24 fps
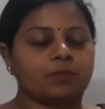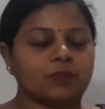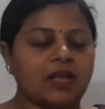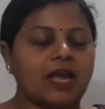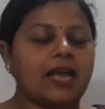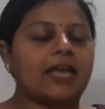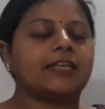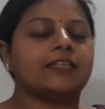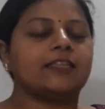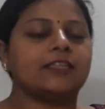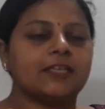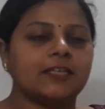
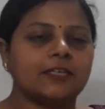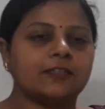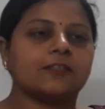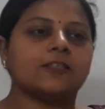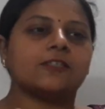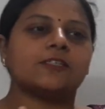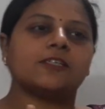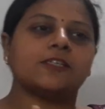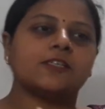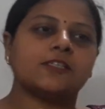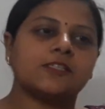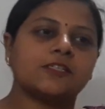I think
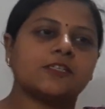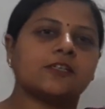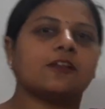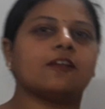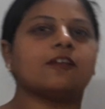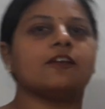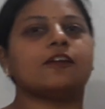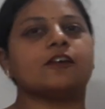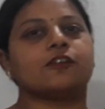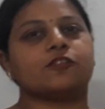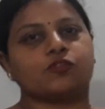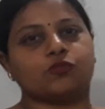this is
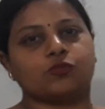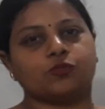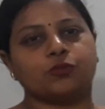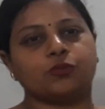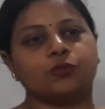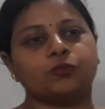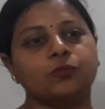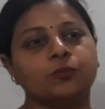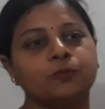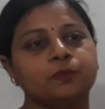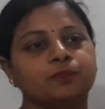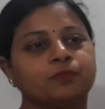clear to
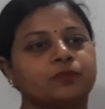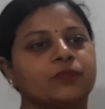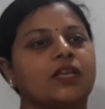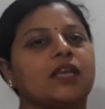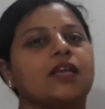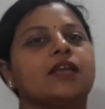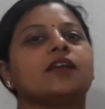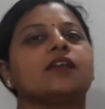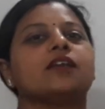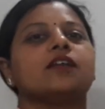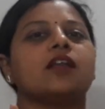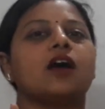you.
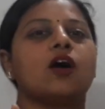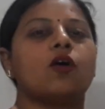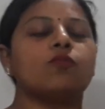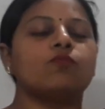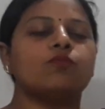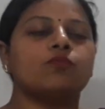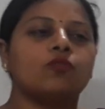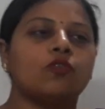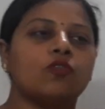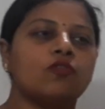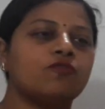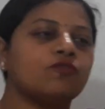Now
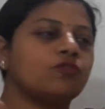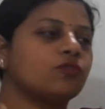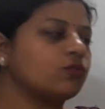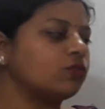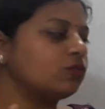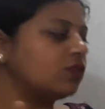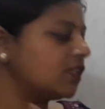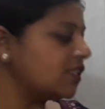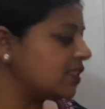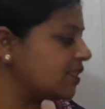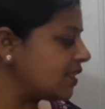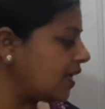move
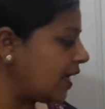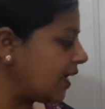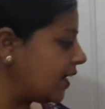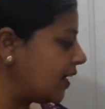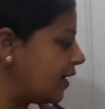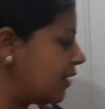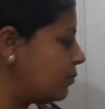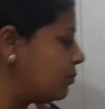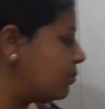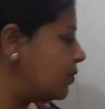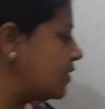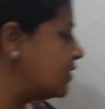to the
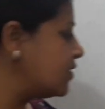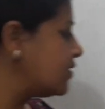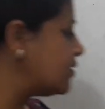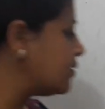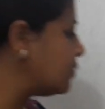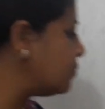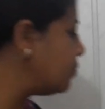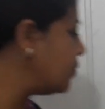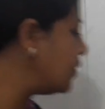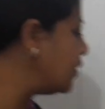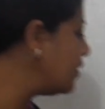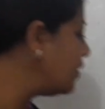second
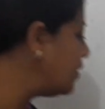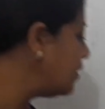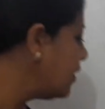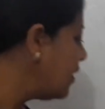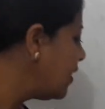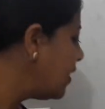principle.